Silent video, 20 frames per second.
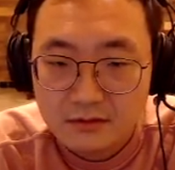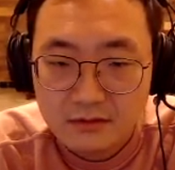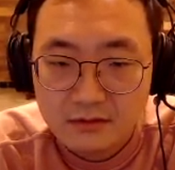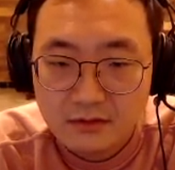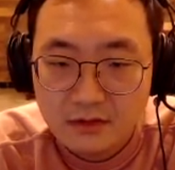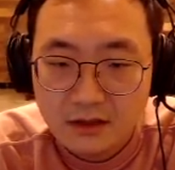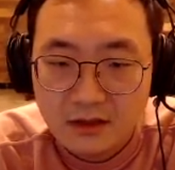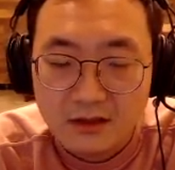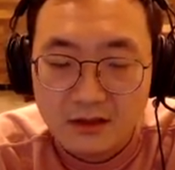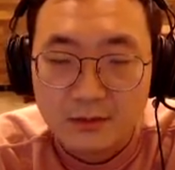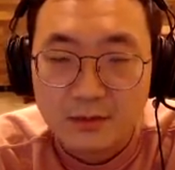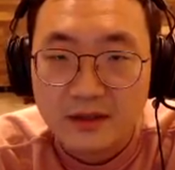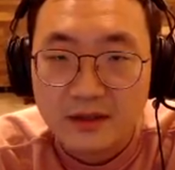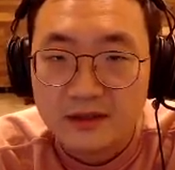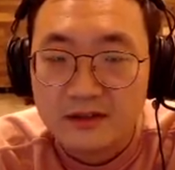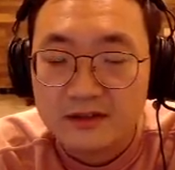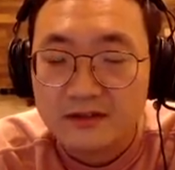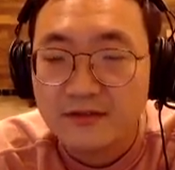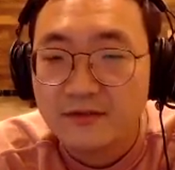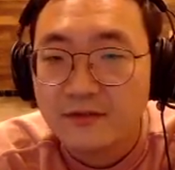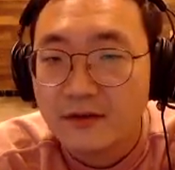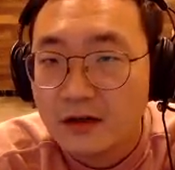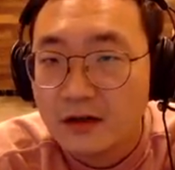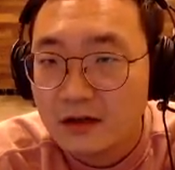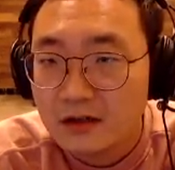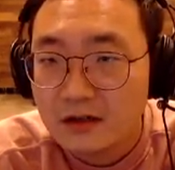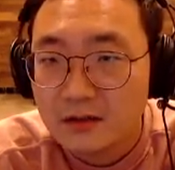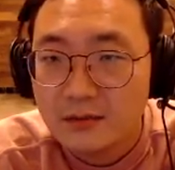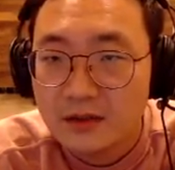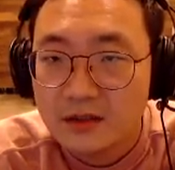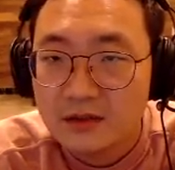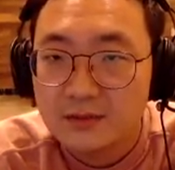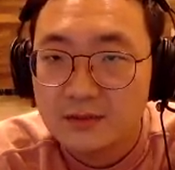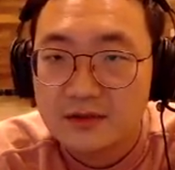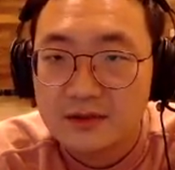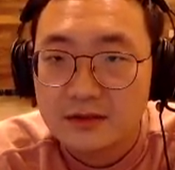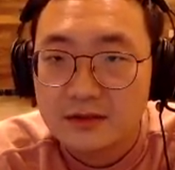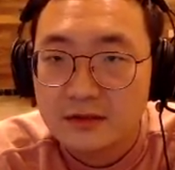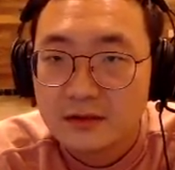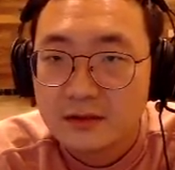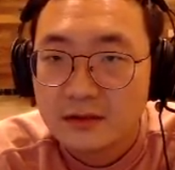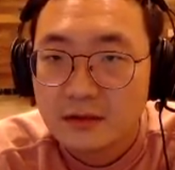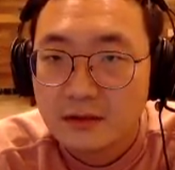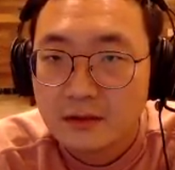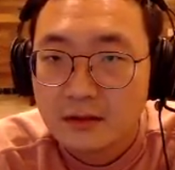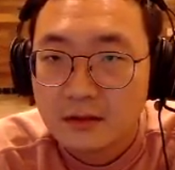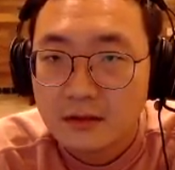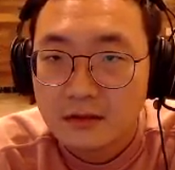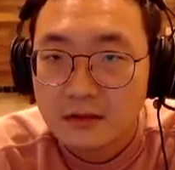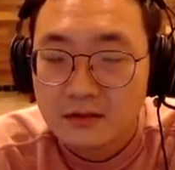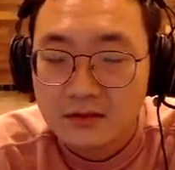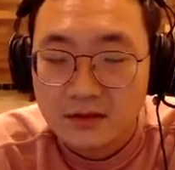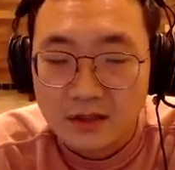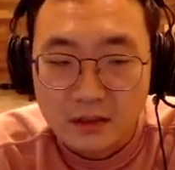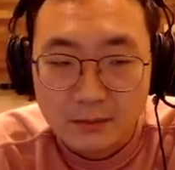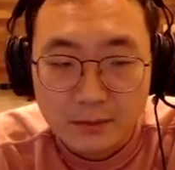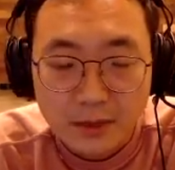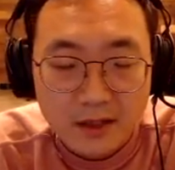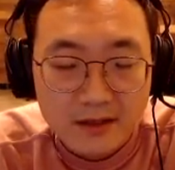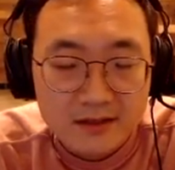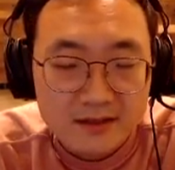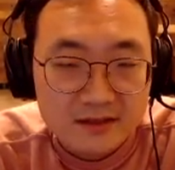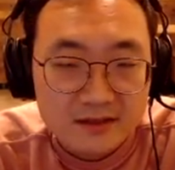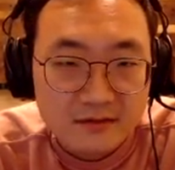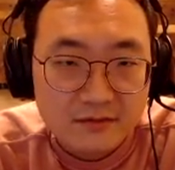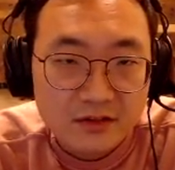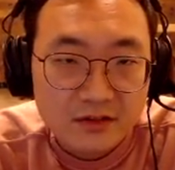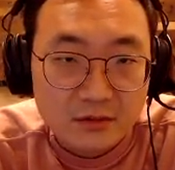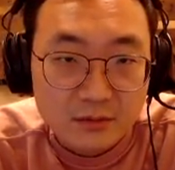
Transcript: other players farm, helps create a positive